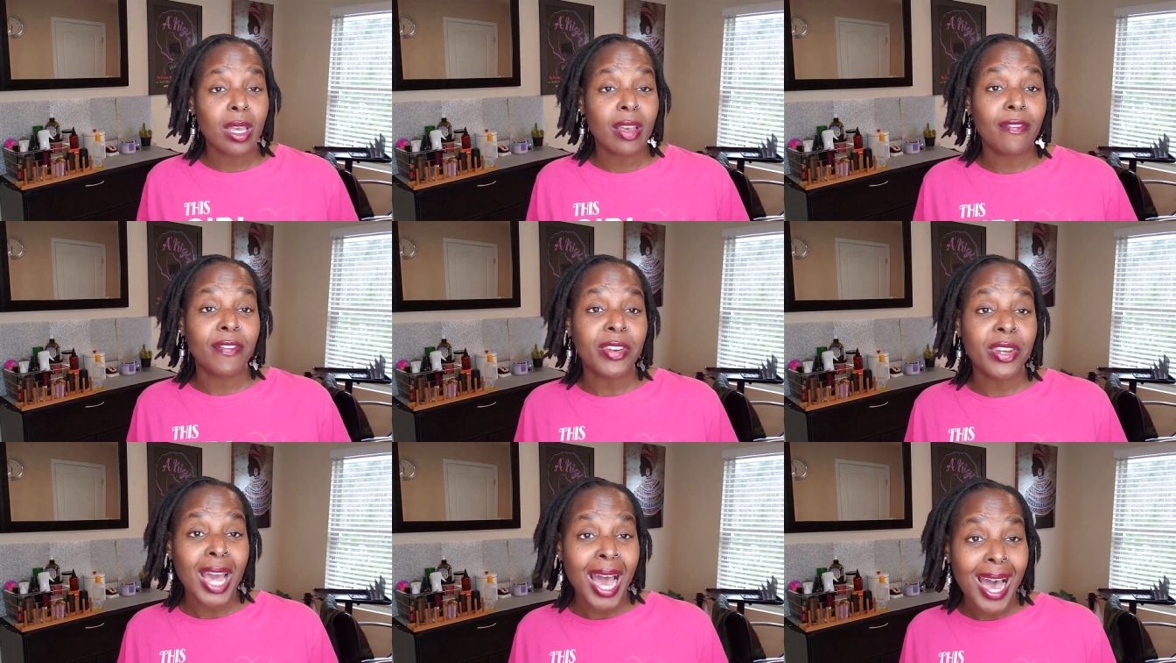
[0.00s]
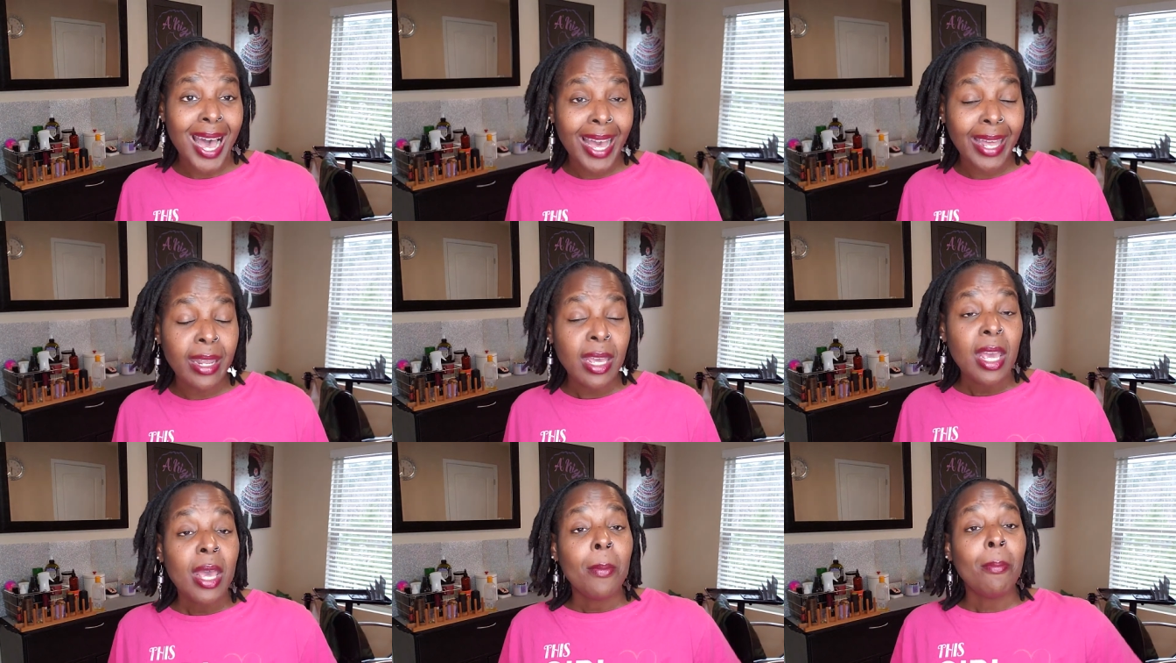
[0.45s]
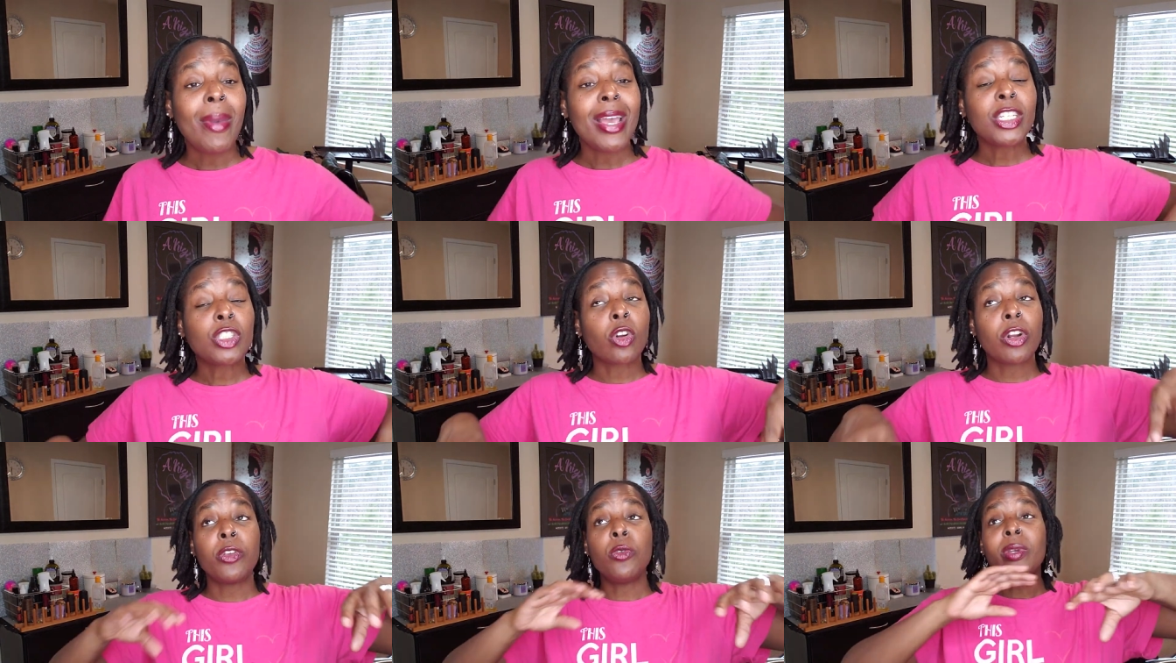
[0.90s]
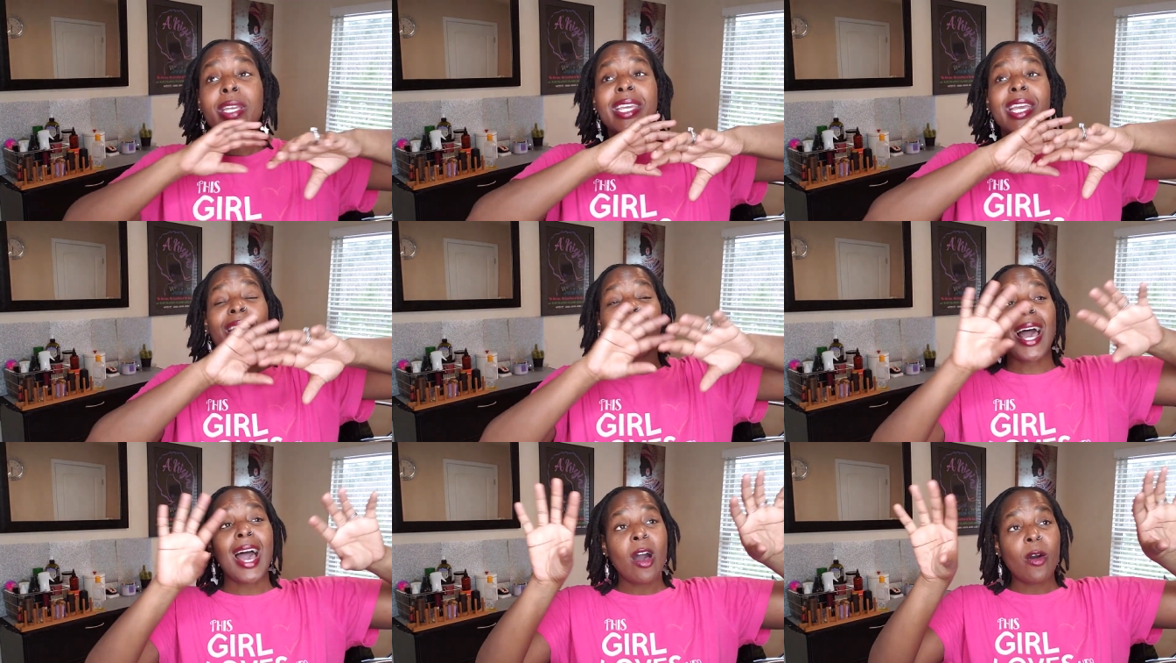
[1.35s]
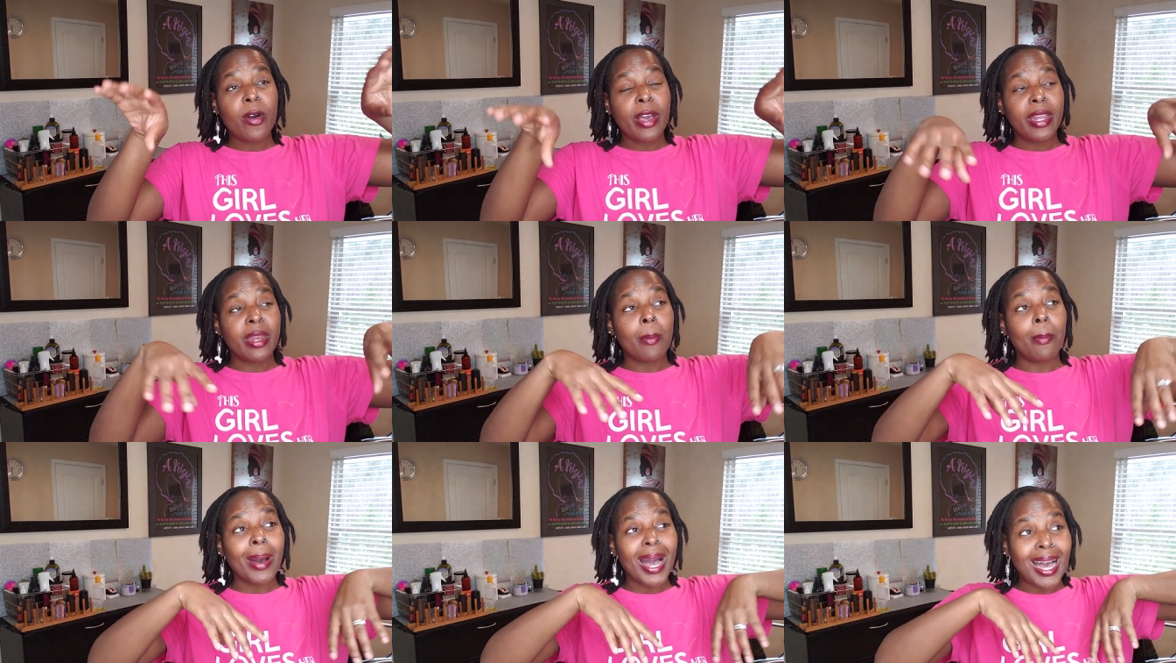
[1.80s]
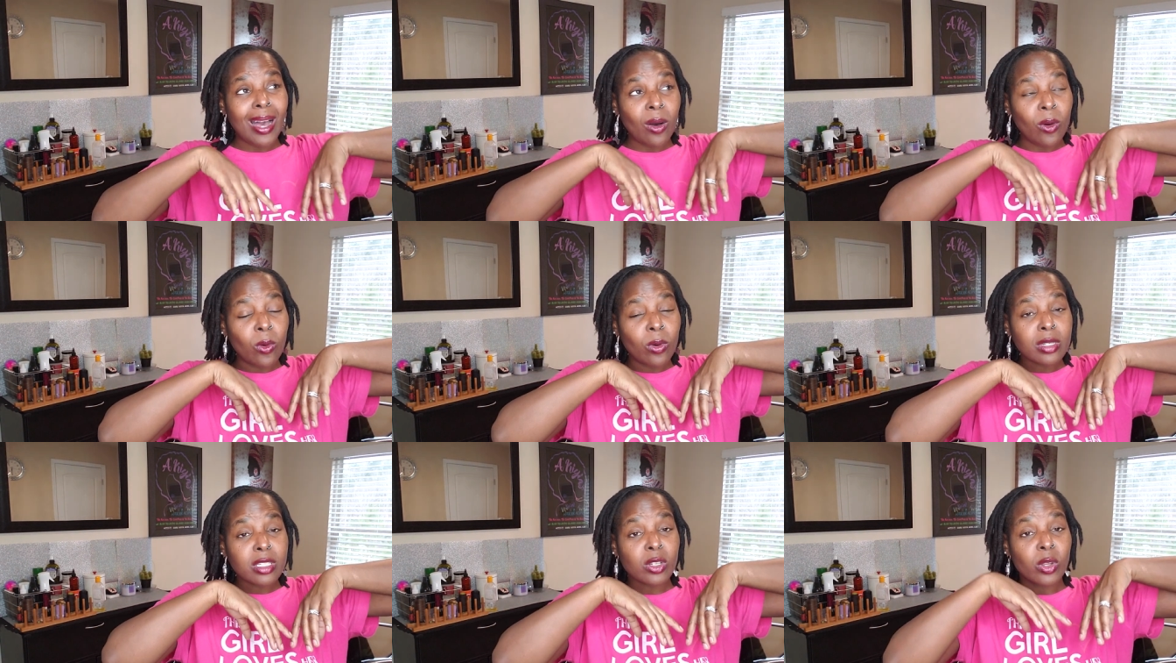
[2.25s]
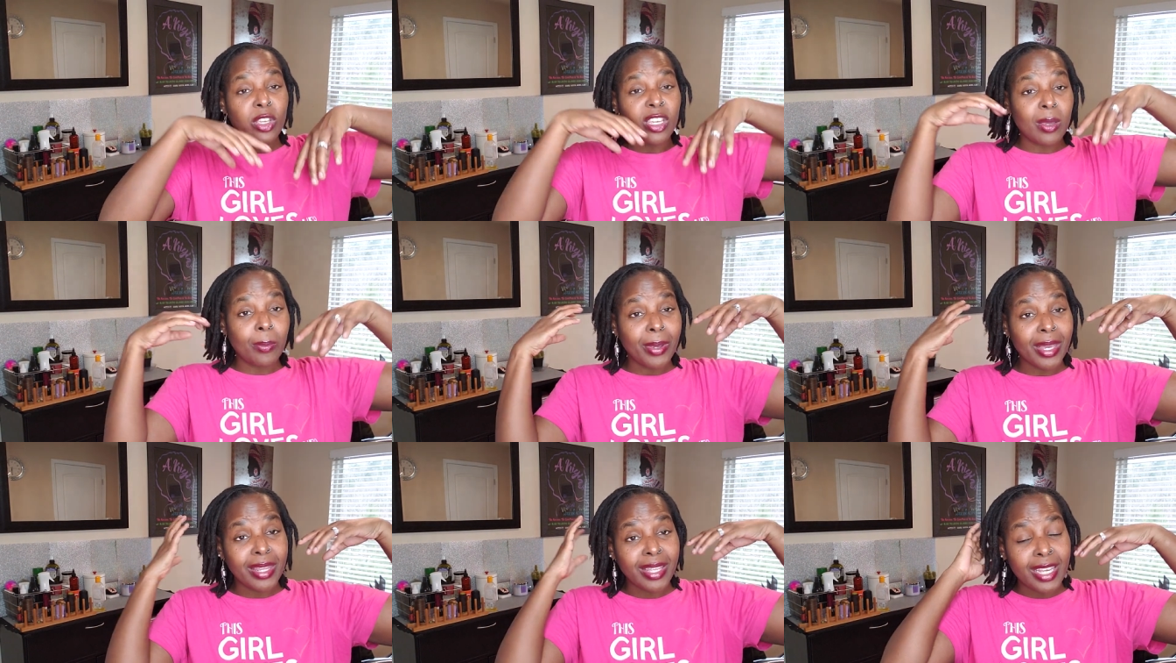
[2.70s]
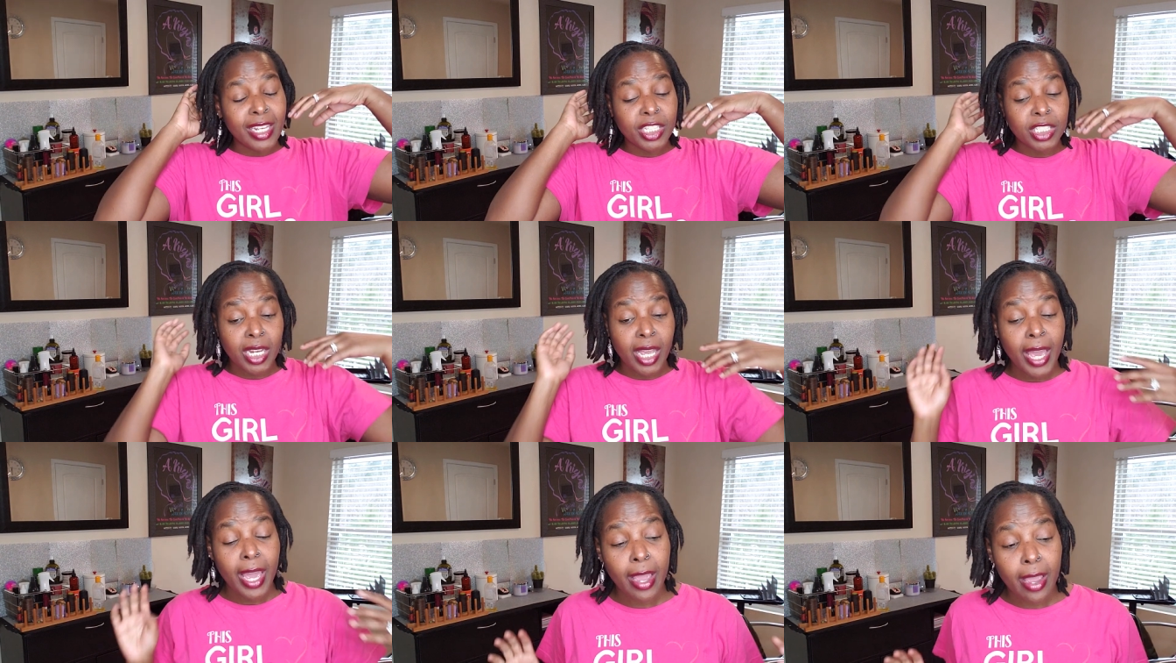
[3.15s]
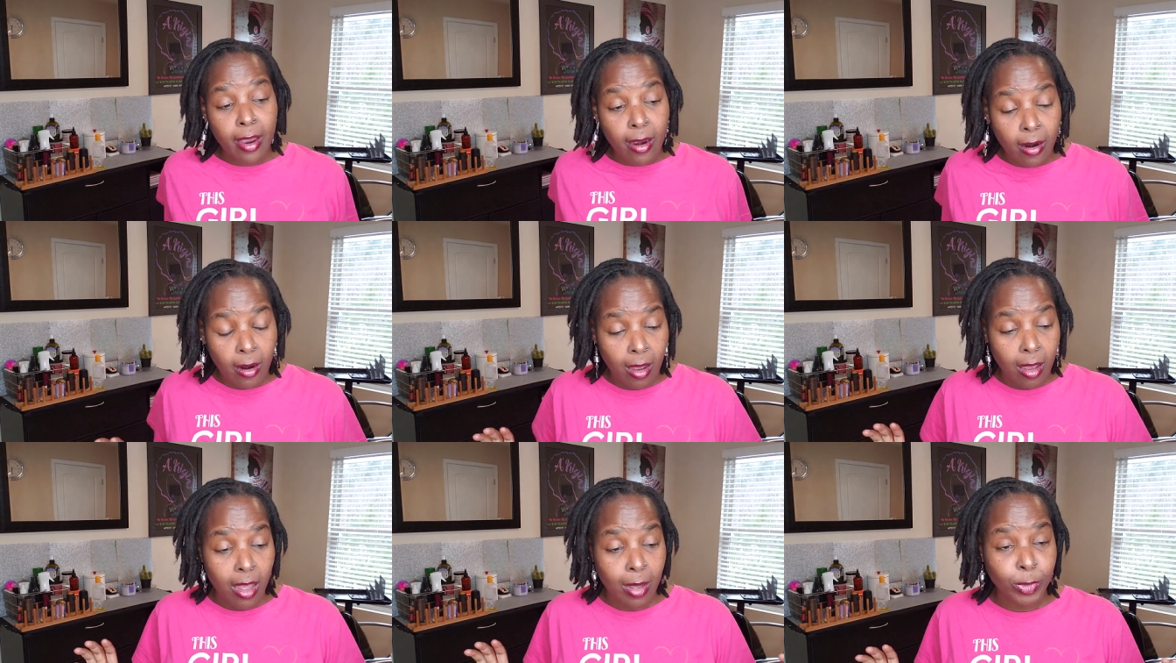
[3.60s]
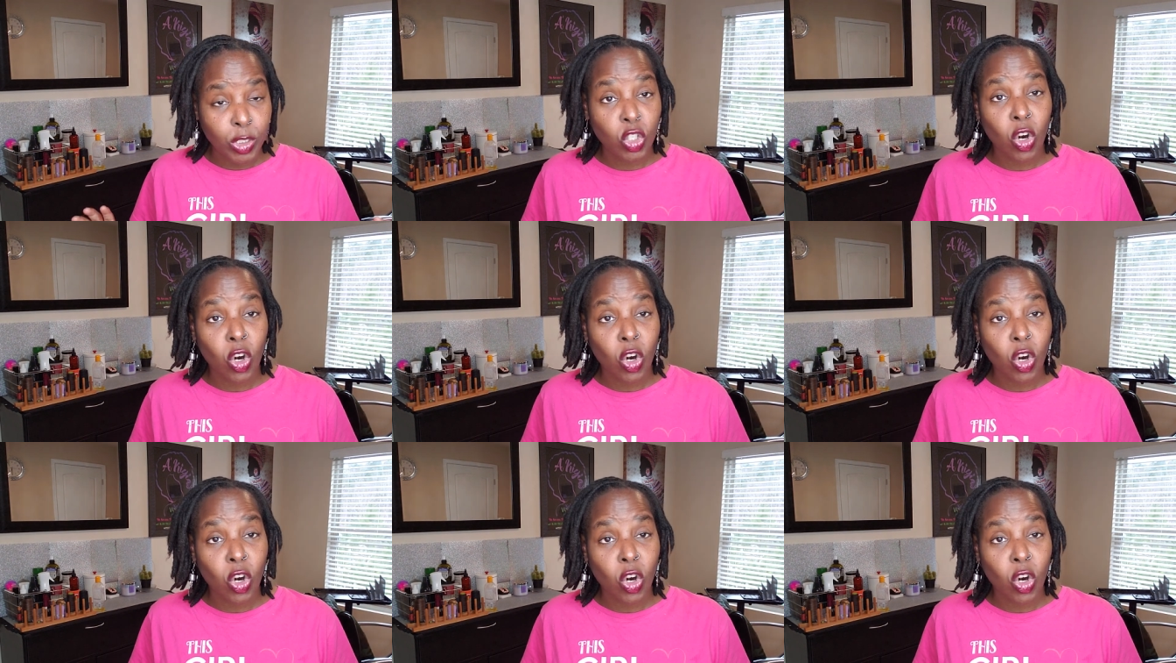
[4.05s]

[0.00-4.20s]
If not, make sure you get out and about so you can be able to get your hair um,